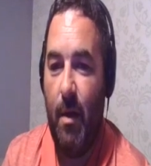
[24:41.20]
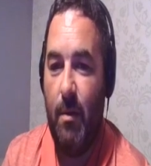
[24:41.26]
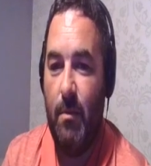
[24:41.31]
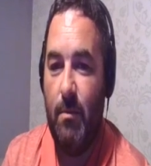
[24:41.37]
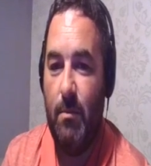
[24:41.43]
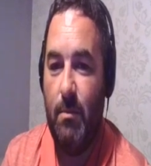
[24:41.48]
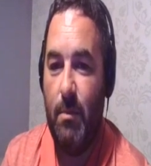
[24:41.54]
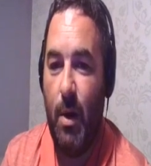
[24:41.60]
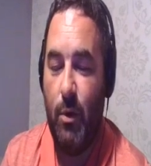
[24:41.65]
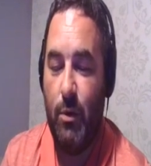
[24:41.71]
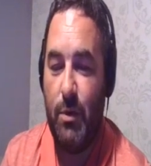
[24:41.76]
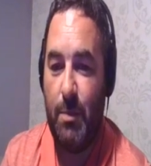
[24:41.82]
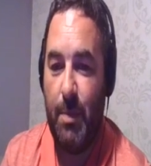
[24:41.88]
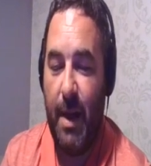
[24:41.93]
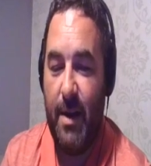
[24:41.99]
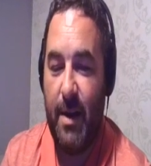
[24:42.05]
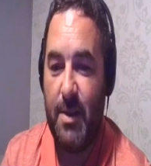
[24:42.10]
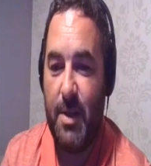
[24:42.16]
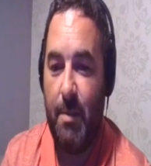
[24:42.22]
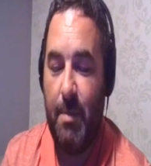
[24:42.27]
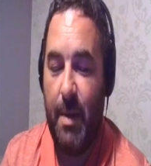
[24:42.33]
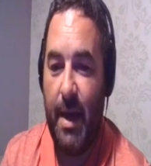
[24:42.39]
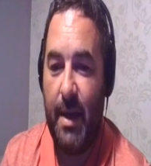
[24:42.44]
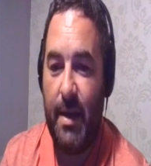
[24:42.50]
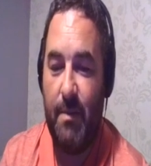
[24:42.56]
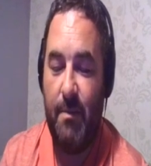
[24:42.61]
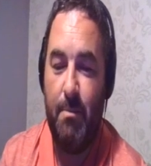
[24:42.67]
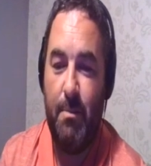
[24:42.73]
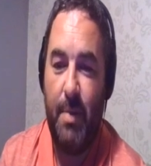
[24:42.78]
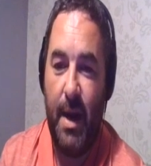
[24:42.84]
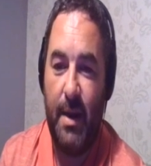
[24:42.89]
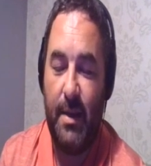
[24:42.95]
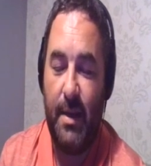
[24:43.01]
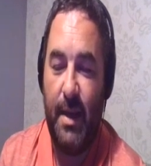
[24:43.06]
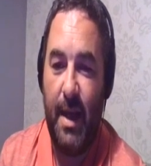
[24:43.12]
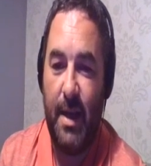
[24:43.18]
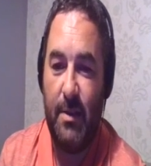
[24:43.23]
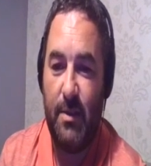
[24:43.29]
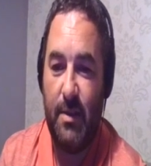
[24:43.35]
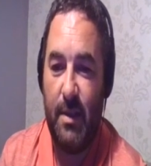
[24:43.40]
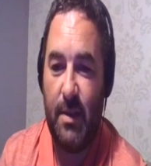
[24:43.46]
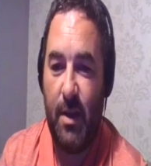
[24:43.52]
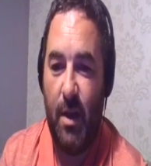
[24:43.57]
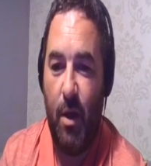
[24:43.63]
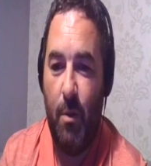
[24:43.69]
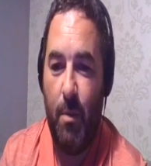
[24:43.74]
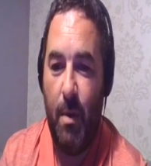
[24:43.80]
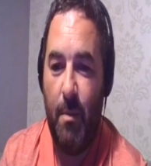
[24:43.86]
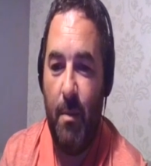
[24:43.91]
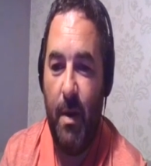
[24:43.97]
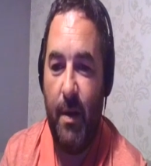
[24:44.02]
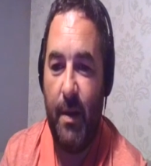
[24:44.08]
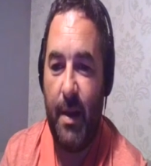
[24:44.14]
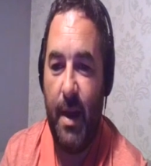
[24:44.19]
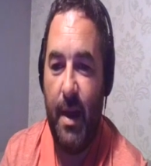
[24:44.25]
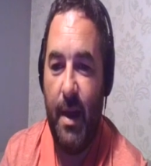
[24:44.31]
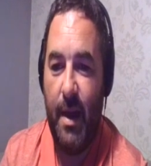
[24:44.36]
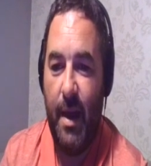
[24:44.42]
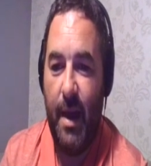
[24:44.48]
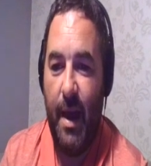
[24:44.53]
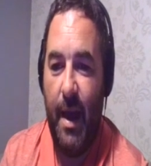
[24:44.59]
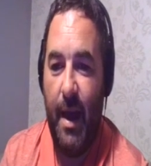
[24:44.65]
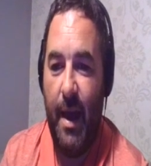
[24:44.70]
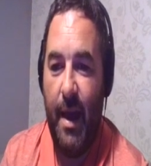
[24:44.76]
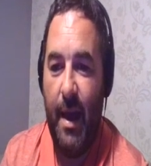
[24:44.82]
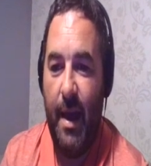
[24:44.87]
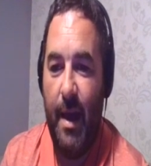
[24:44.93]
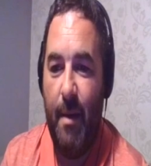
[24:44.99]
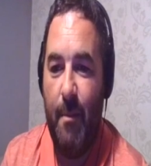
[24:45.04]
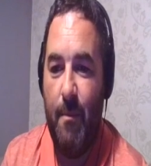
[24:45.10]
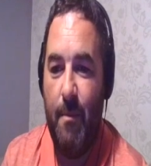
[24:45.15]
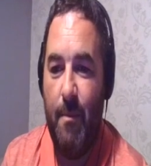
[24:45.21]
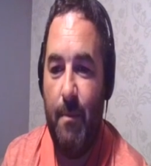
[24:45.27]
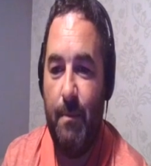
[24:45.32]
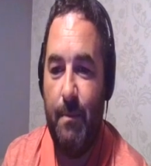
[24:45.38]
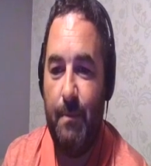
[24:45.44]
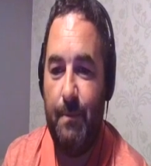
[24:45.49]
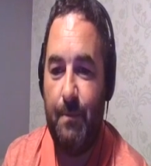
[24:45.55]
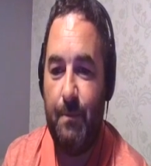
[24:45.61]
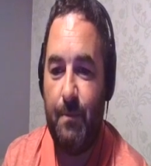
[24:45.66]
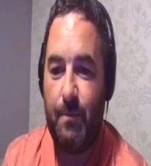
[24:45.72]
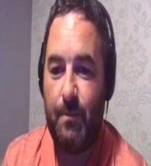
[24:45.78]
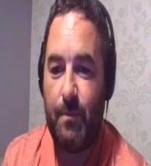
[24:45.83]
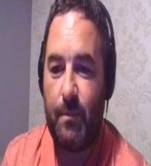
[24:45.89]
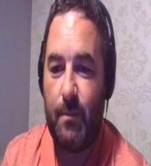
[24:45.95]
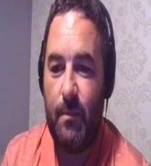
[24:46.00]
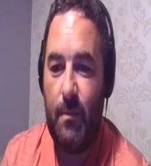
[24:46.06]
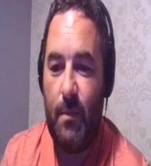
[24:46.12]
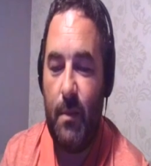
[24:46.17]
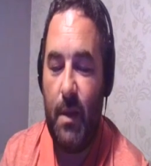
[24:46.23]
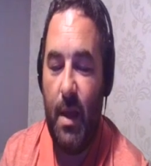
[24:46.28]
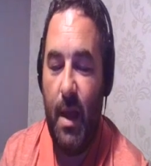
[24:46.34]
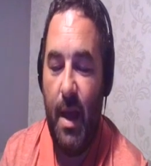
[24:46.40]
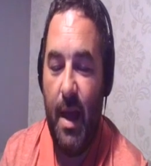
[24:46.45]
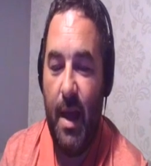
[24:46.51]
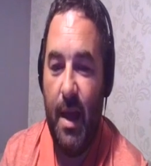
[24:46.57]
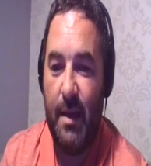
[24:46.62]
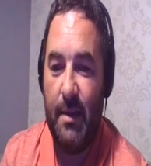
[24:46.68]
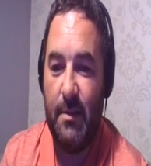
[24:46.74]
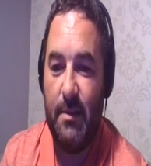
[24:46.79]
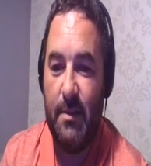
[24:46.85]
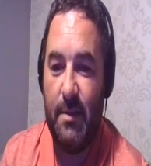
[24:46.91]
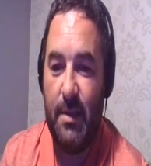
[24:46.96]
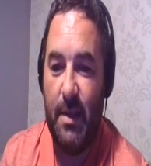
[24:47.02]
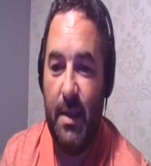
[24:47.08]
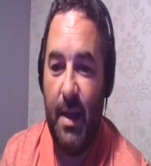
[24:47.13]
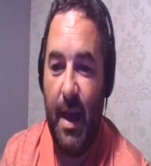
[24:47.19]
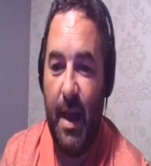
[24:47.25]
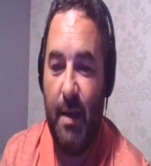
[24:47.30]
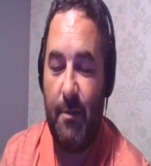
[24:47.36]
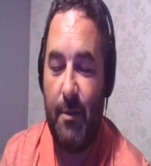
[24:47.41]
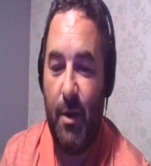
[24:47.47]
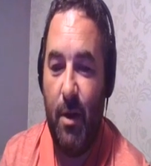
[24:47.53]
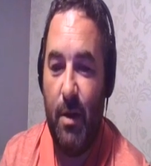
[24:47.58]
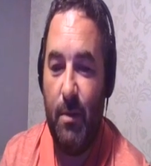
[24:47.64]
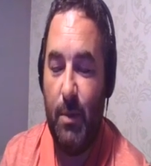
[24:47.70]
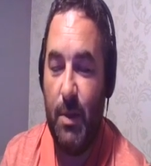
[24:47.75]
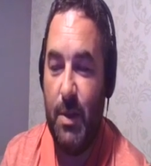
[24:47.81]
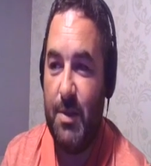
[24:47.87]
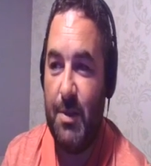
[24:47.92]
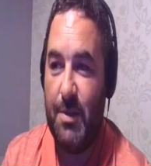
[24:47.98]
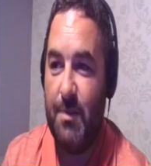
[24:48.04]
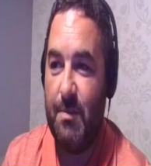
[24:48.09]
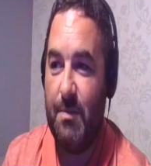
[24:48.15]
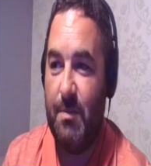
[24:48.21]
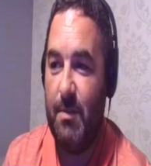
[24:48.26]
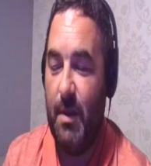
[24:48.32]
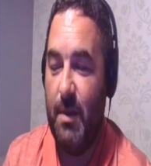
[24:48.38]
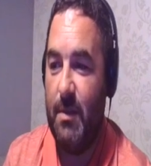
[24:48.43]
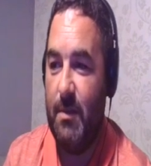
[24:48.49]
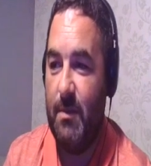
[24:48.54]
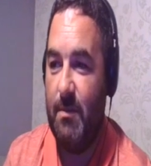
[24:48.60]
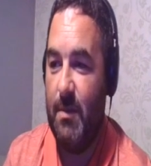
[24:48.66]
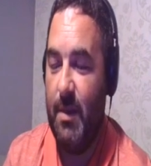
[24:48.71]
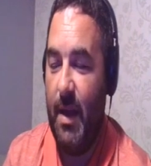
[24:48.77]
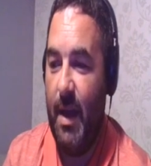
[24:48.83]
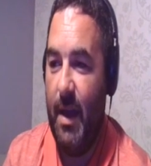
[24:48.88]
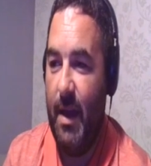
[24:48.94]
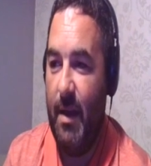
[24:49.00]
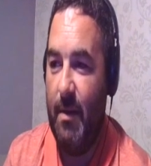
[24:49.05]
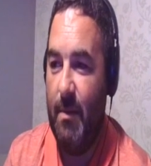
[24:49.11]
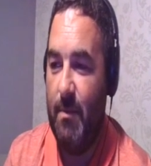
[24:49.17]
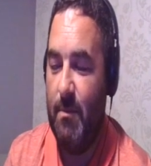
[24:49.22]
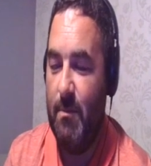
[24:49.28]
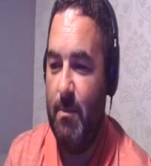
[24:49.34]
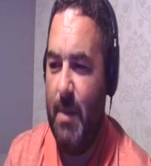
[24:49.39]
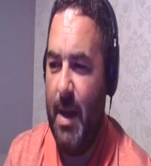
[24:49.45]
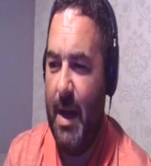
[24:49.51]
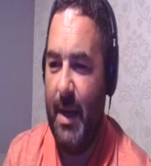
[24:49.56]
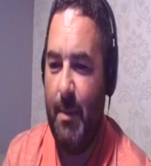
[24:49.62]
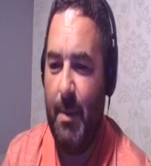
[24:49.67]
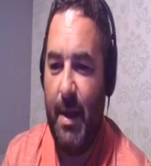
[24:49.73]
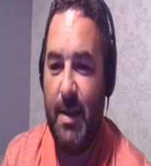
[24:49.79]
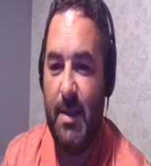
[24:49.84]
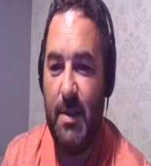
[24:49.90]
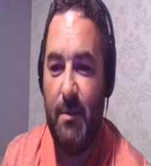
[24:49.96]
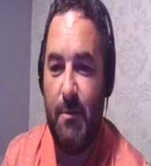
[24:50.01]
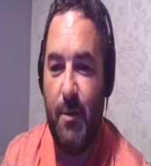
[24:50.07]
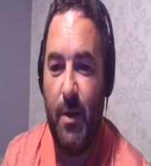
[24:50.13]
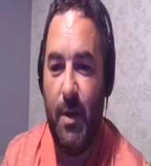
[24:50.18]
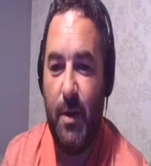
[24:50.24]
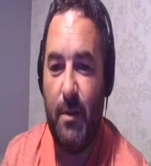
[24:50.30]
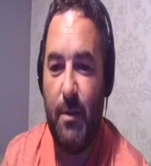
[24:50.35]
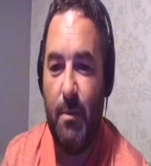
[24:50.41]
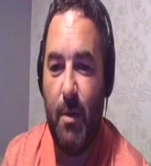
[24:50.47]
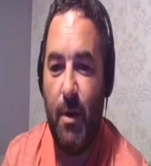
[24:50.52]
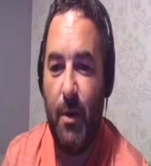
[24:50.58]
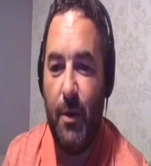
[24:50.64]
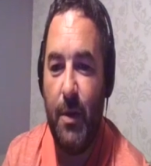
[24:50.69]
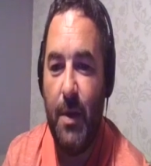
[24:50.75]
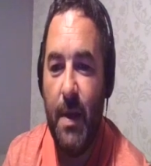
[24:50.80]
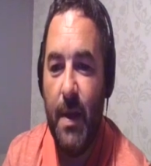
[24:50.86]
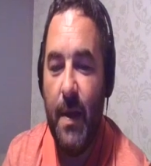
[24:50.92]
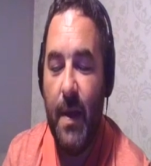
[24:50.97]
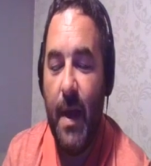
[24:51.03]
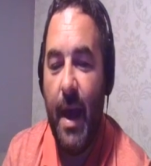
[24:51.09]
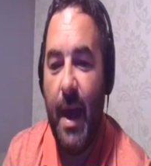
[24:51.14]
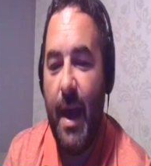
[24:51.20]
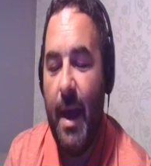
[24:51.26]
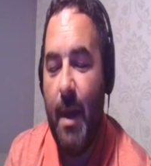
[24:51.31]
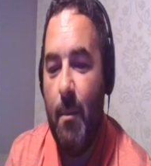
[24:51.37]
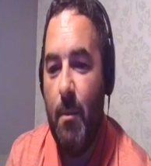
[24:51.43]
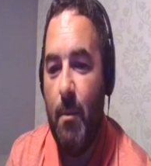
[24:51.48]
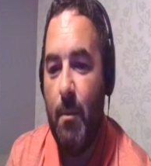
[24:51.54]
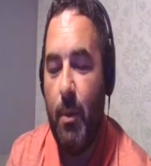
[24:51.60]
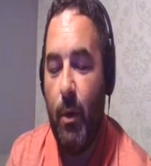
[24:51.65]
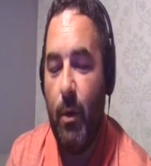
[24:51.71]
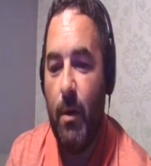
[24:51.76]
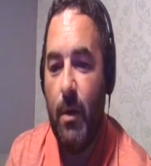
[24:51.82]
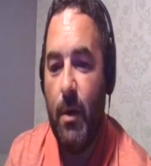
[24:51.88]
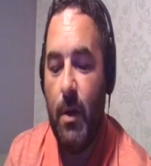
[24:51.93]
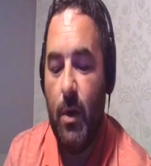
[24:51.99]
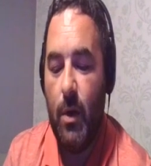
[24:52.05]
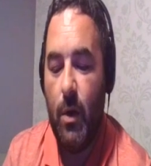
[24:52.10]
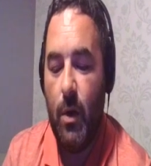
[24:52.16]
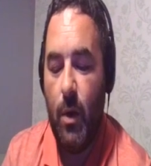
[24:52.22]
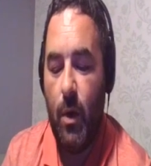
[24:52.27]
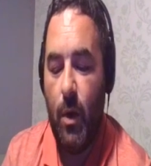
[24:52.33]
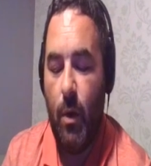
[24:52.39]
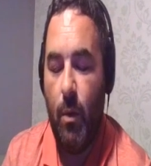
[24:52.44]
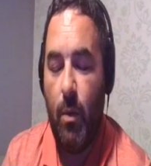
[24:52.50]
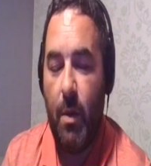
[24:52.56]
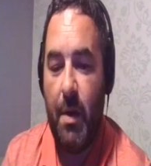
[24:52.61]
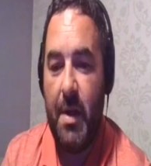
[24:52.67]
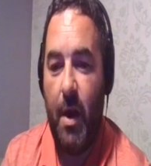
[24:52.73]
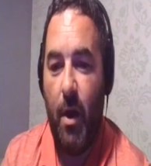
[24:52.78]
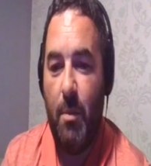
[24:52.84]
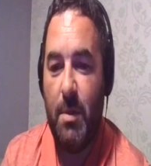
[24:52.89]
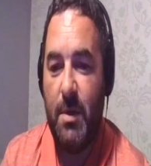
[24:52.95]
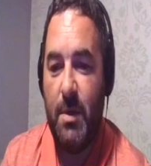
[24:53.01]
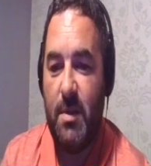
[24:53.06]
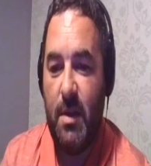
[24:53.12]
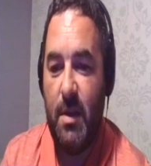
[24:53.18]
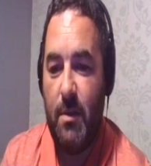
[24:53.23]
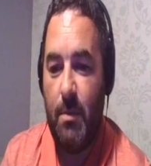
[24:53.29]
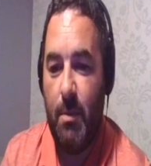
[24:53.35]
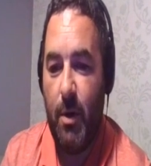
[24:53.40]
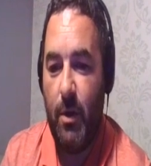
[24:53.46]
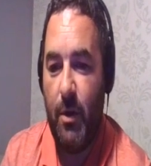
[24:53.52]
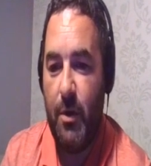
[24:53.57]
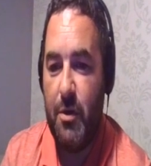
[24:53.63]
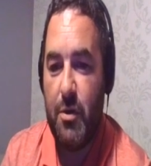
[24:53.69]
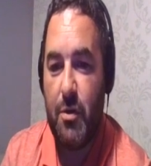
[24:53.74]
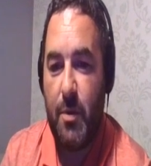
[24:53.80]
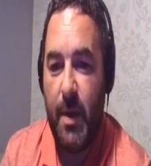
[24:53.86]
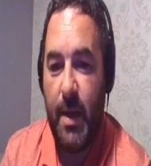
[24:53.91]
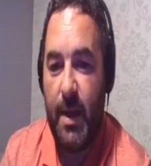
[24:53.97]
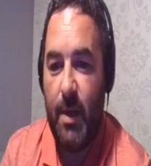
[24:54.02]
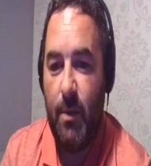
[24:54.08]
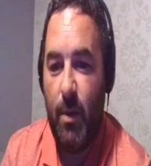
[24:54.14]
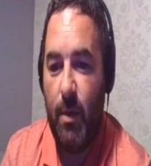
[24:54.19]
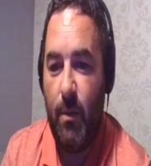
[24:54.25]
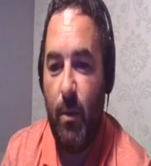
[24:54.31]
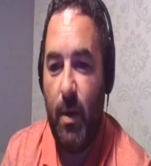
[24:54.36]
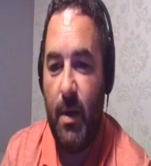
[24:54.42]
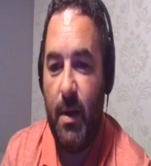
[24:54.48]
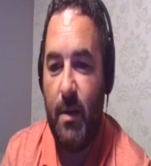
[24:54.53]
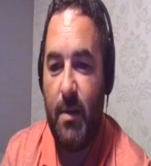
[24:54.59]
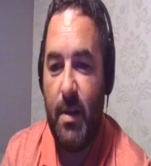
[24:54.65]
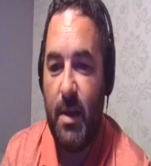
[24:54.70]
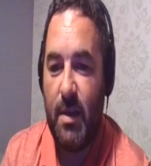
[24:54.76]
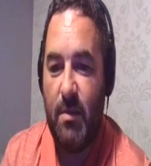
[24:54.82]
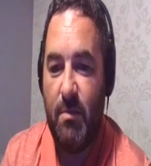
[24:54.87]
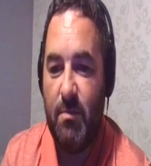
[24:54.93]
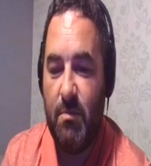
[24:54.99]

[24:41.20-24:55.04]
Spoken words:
Most players are back, bar the lads at the Copa America, and the AFCON, which Mane plays in the final tomorrow night. But what are you hoping to see tomorrow night? Just quickly, what are you thinking?